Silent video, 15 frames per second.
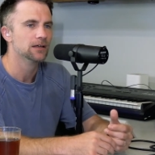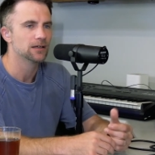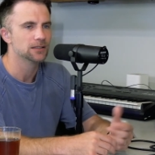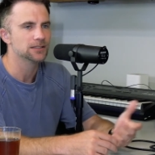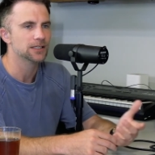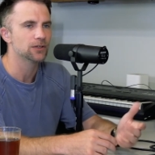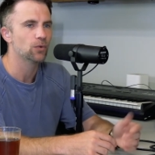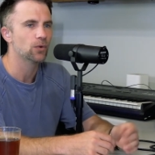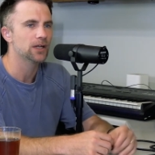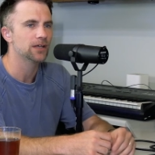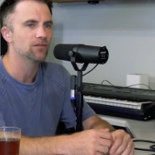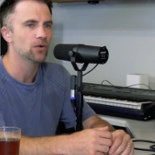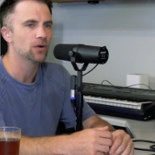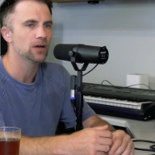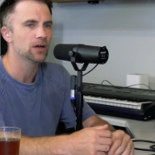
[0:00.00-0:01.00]
I say
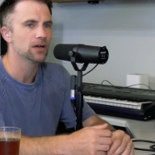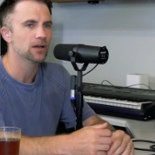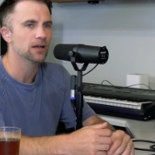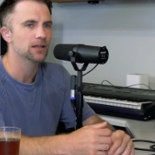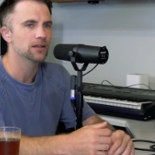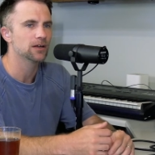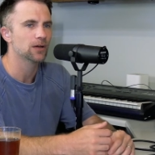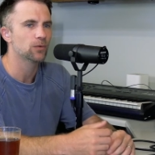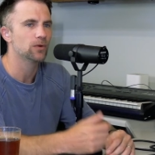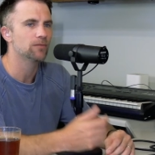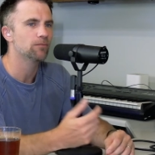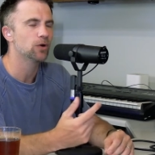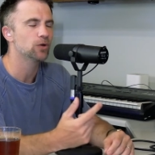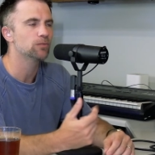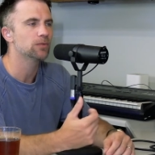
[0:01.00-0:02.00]
24. And they're like,
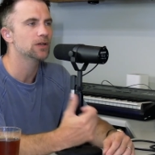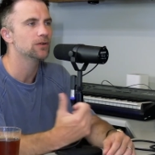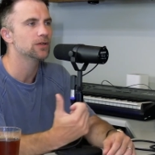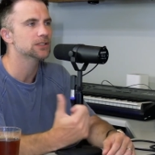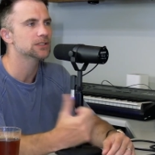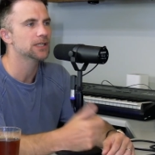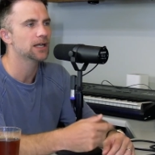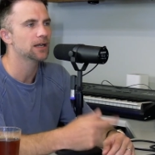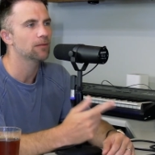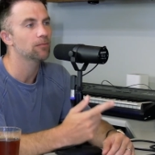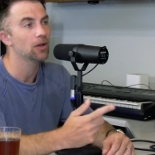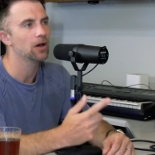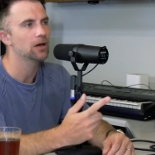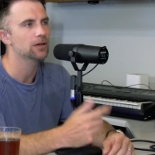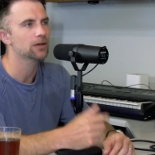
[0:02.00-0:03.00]
we've both been doing stand-up
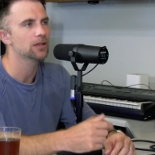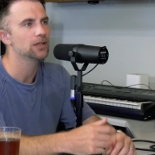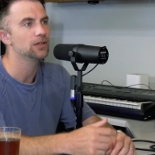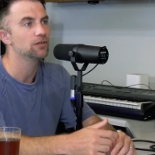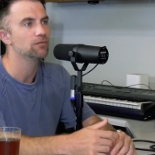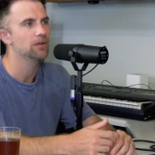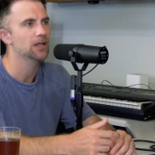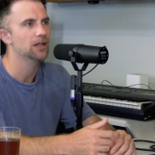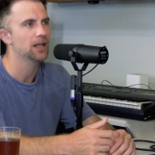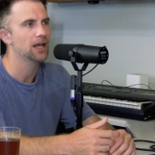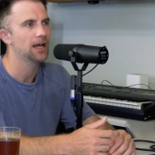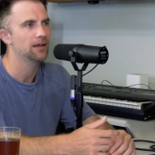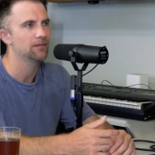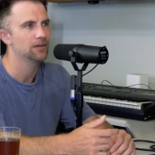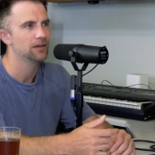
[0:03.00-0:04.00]
longer than you've been
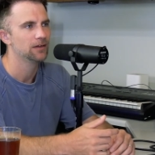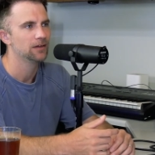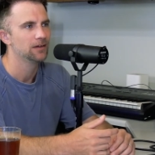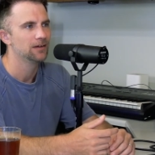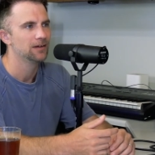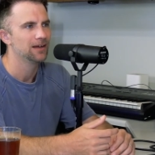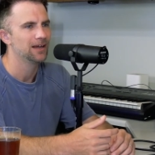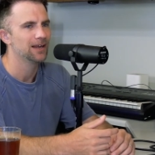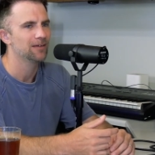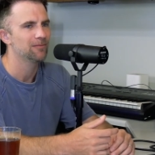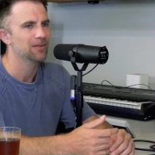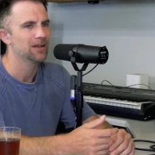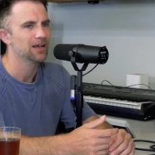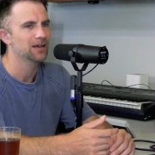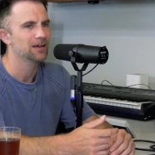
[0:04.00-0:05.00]
alive. And I'm
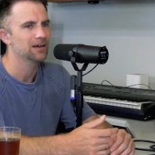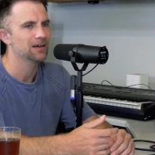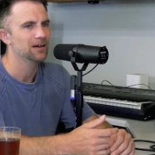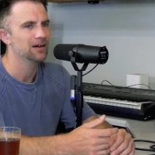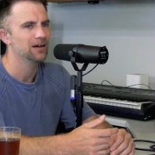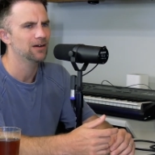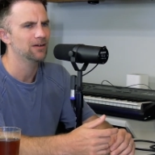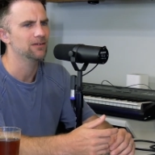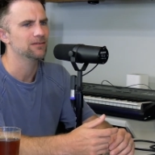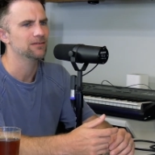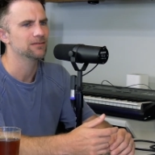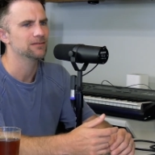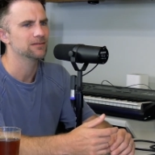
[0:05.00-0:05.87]
like, oh.